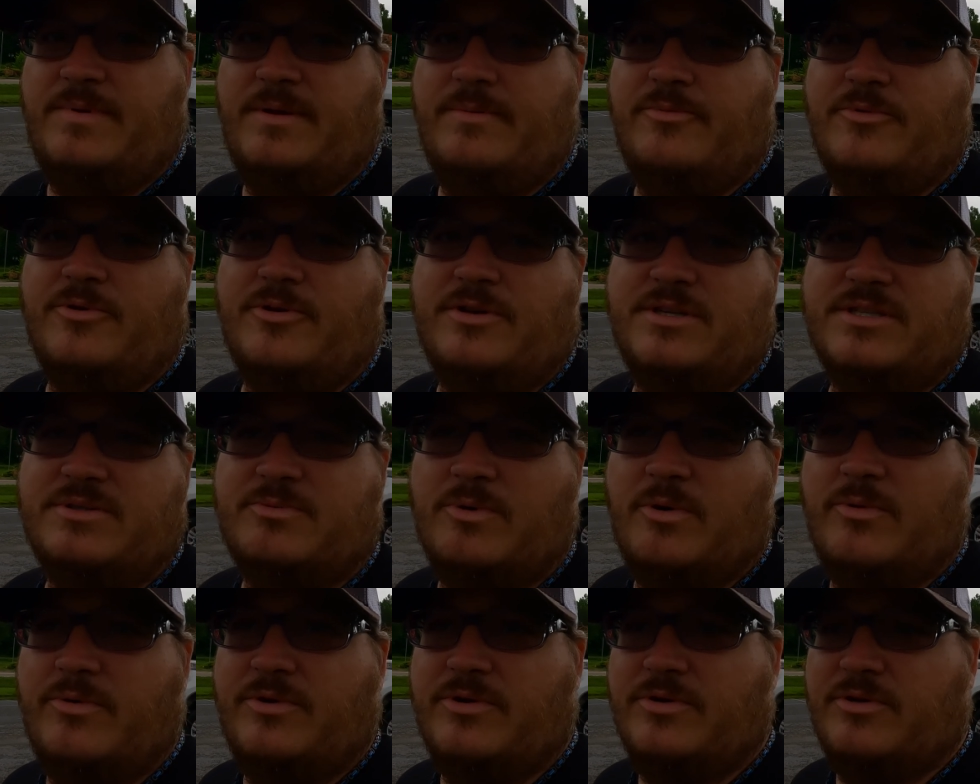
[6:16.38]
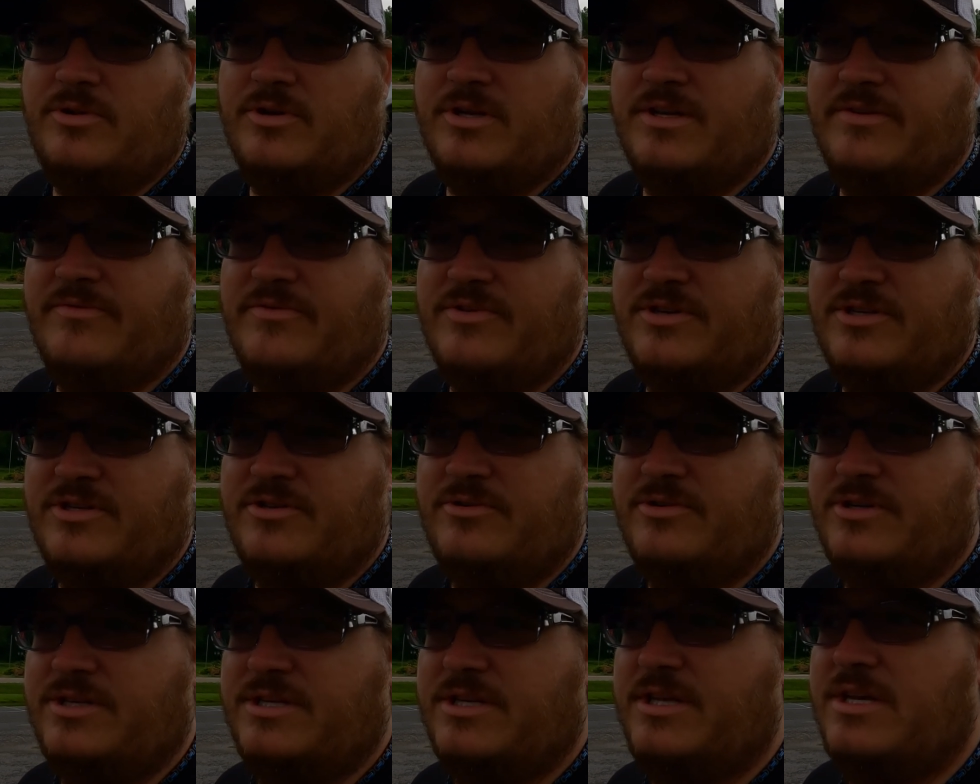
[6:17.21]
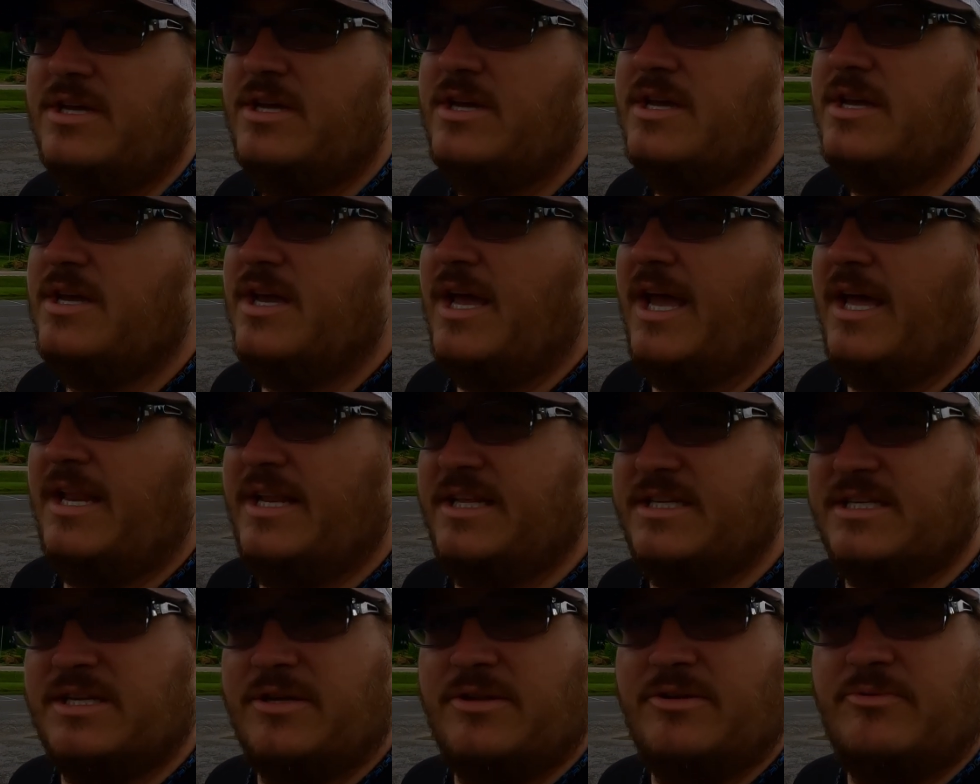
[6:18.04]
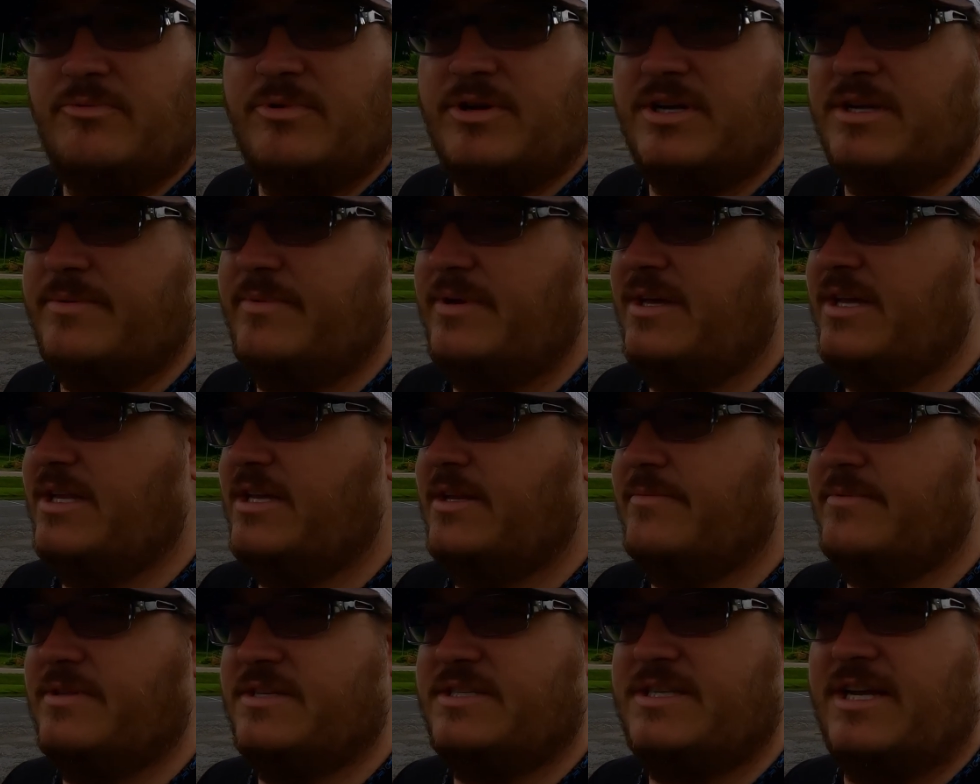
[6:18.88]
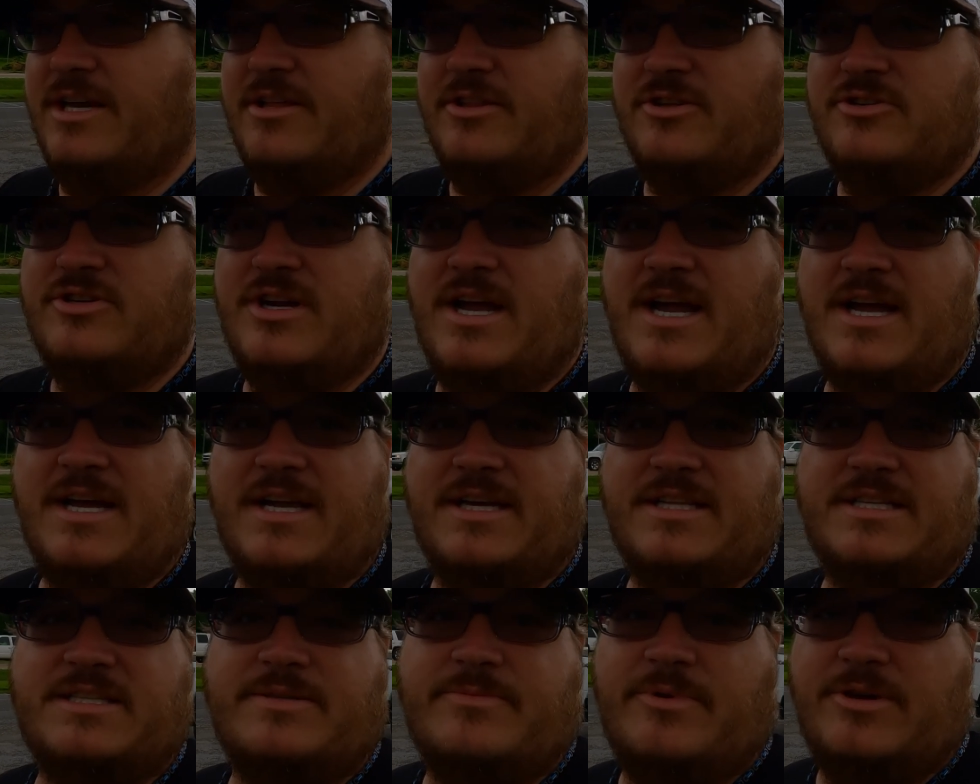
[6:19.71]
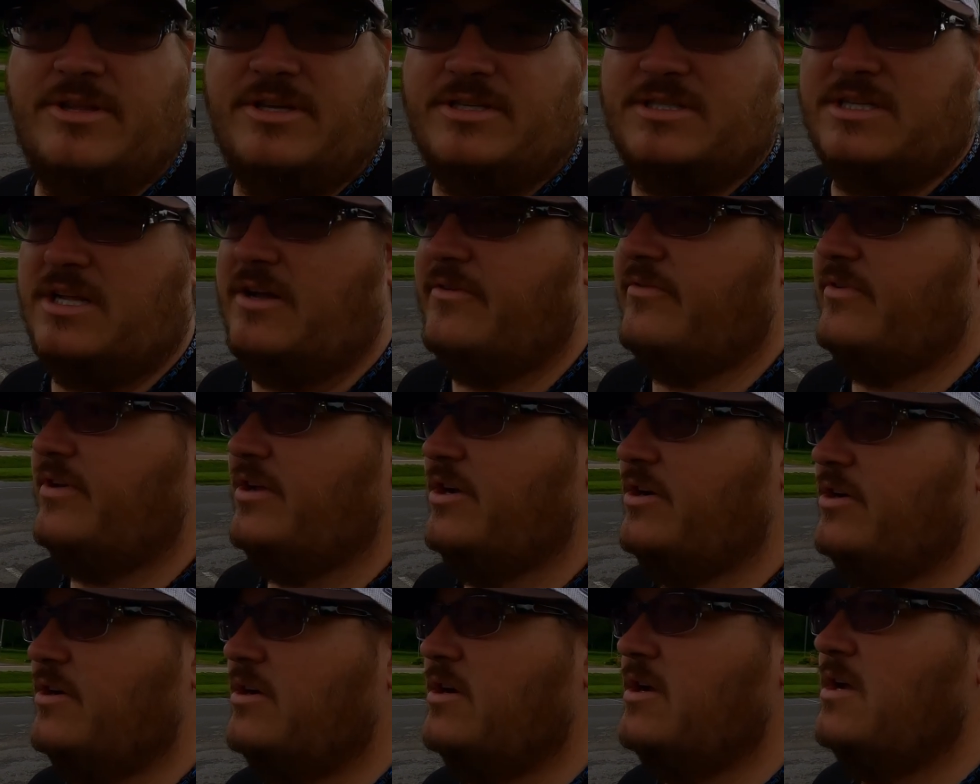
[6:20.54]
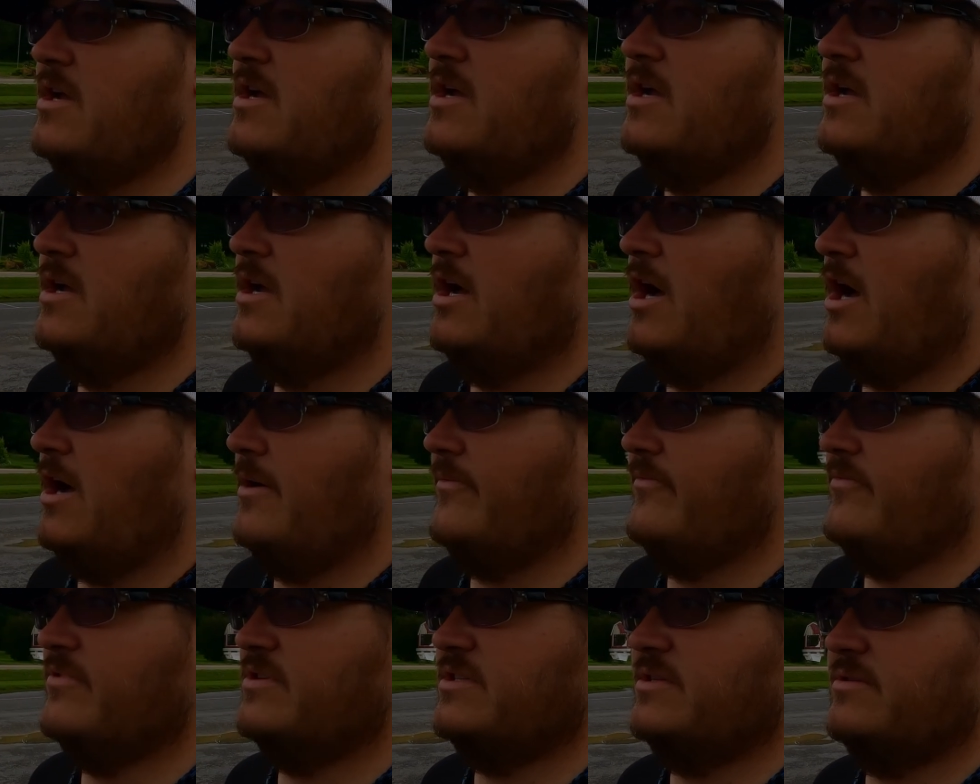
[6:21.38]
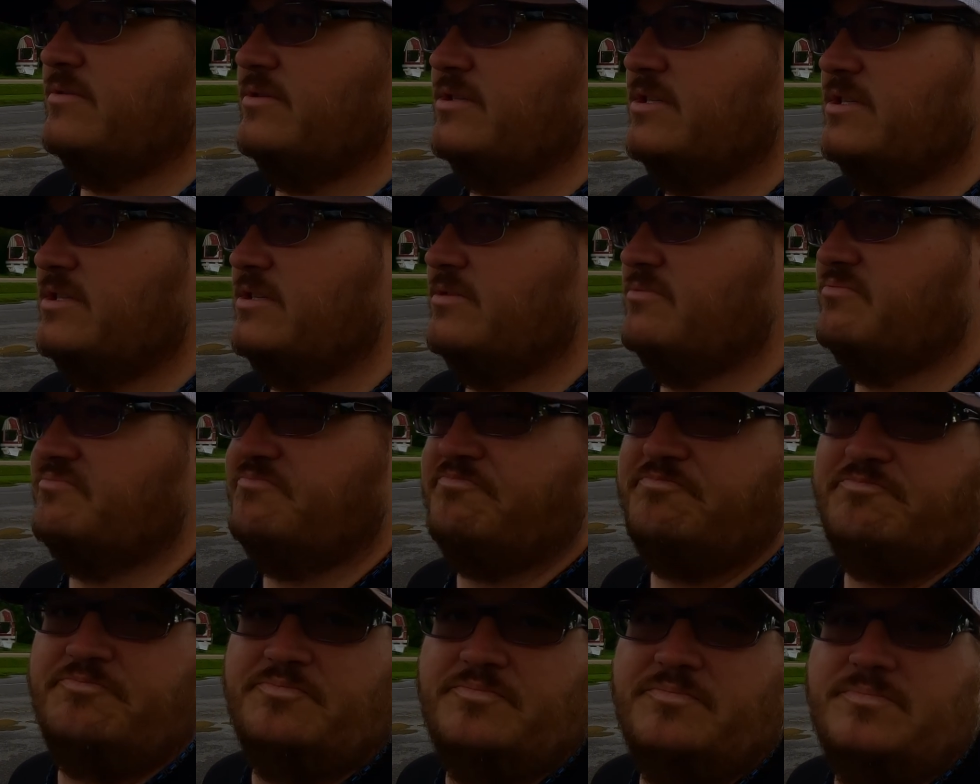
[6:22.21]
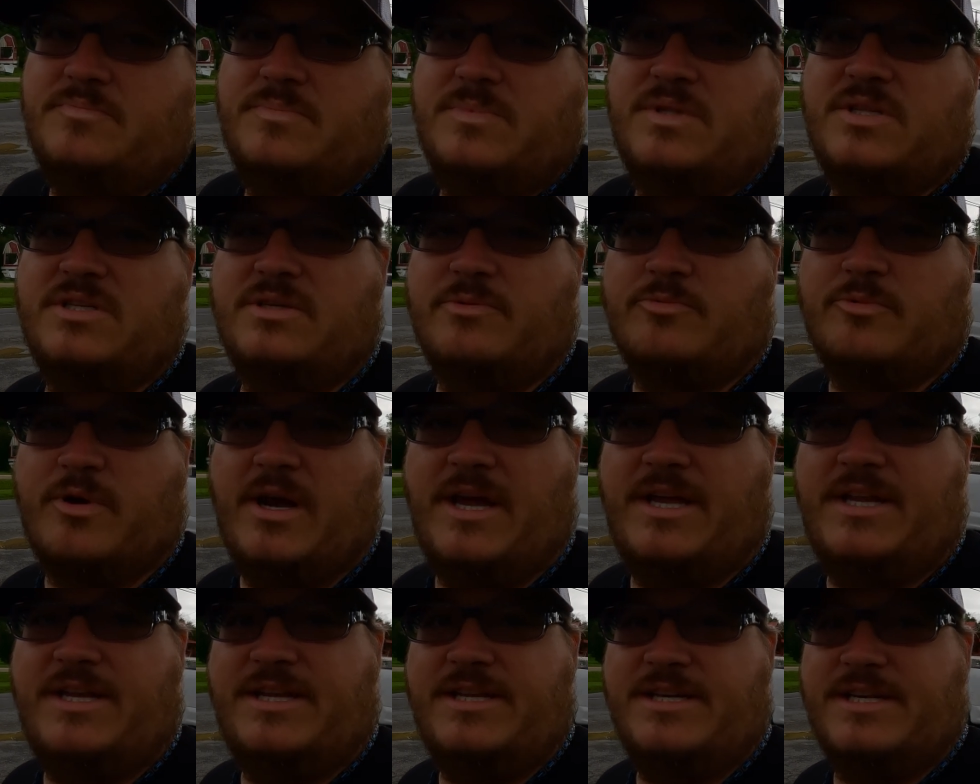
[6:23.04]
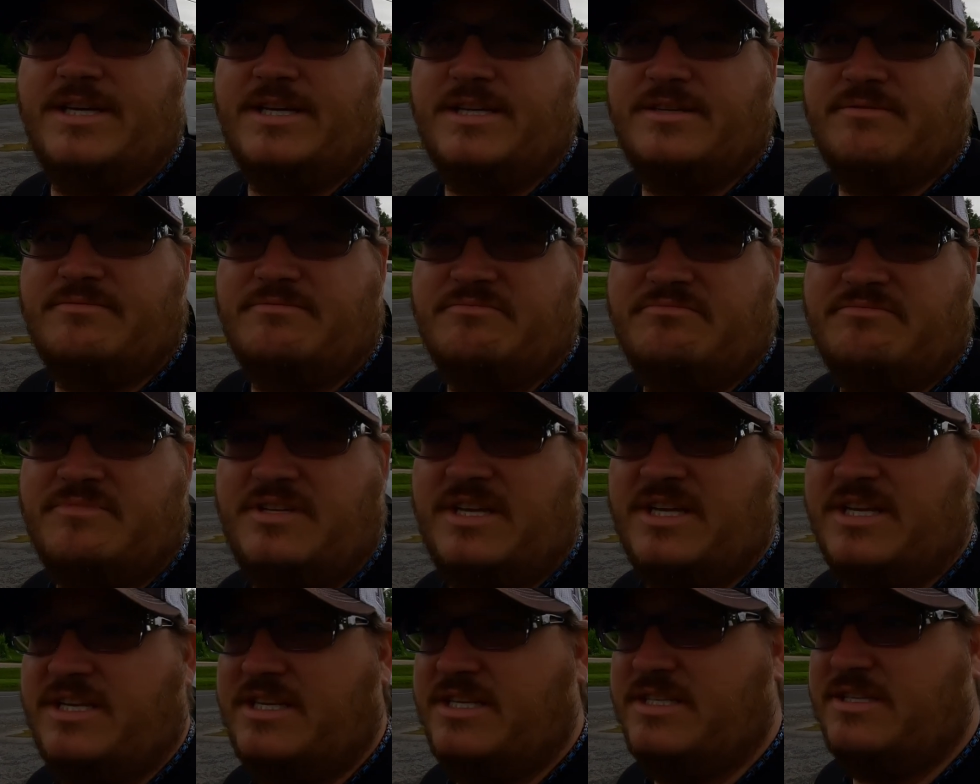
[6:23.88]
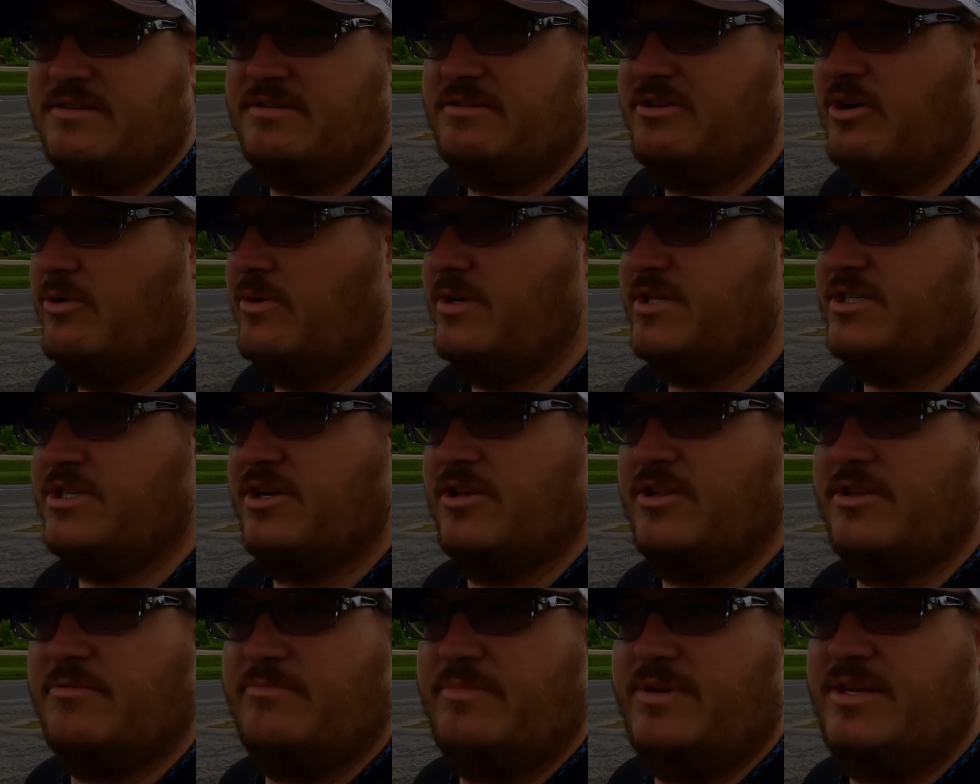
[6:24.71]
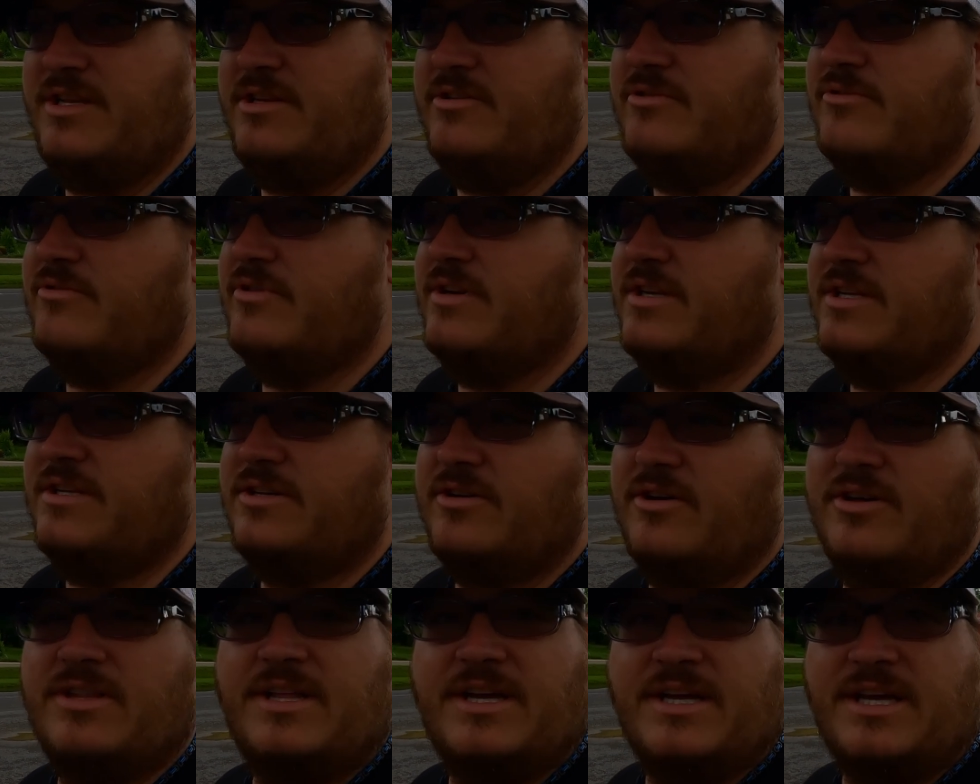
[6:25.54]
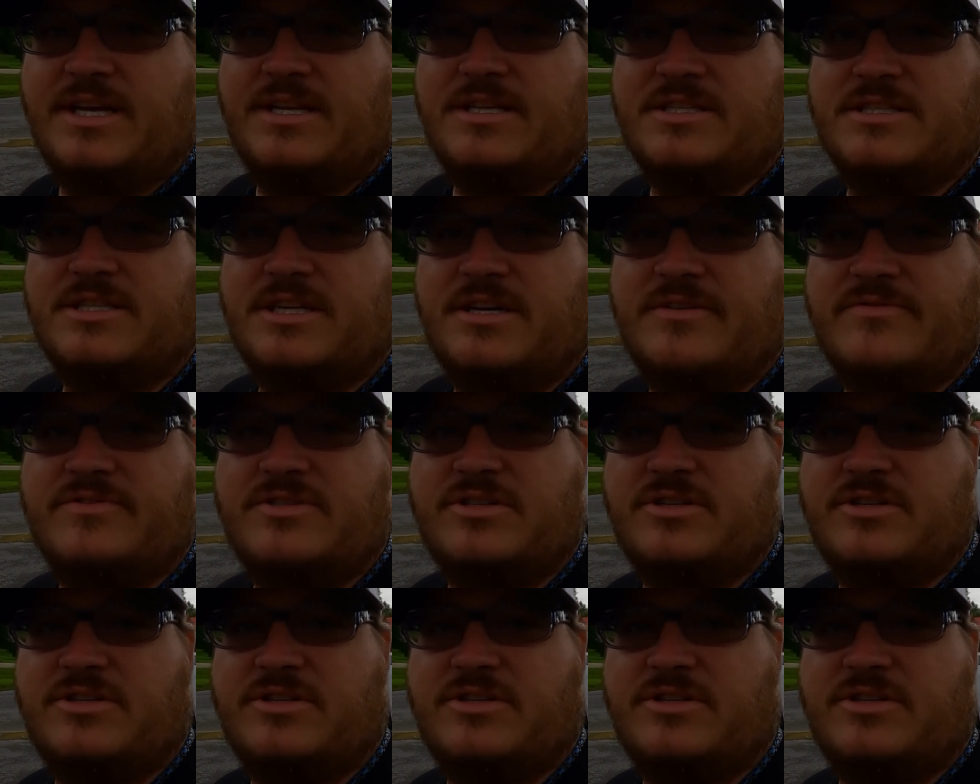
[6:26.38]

people is what we were looking for doing. And we're gonna be hitting up the Tail of Dragon, some other stuff here, for sort of some writing and getting to know each other, meet and greet and all that kind of stuff.